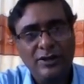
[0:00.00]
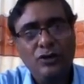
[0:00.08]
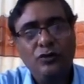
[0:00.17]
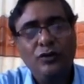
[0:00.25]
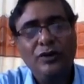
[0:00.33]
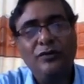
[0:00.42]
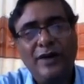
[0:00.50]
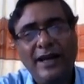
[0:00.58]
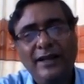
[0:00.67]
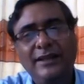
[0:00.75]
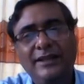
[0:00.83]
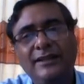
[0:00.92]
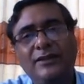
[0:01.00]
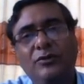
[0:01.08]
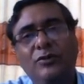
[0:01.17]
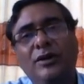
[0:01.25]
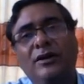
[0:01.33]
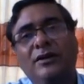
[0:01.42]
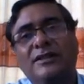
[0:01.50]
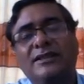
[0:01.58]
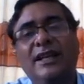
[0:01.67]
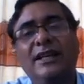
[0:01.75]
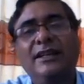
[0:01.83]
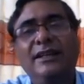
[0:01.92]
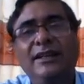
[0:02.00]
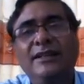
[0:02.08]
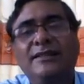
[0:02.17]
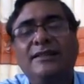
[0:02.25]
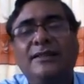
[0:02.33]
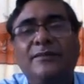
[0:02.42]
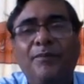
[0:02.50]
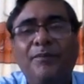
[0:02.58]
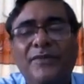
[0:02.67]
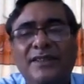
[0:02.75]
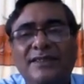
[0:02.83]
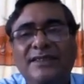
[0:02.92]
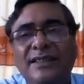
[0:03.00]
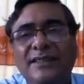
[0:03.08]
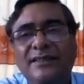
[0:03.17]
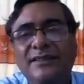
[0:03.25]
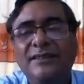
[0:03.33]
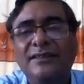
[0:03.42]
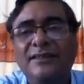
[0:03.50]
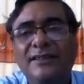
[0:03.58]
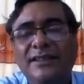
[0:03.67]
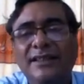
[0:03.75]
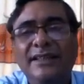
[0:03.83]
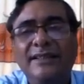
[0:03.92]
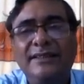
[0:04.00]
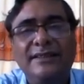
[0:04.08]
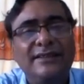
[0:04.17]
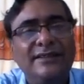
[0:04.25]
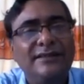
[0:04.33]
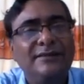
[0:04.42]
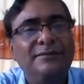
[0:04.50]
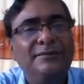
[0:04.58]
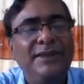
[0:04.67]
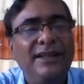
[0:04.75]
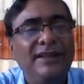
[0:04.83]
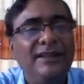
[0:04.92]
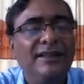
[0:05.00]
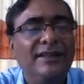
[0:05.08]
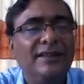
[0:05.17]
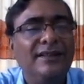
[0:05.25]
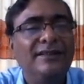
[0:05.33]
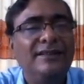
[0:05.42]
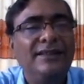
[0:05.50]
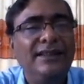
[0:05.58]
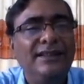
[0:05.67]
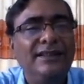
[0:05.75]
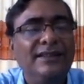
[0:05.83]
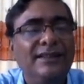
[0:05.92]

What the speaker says: We find it in the words like it, sin, hit, mill, tin,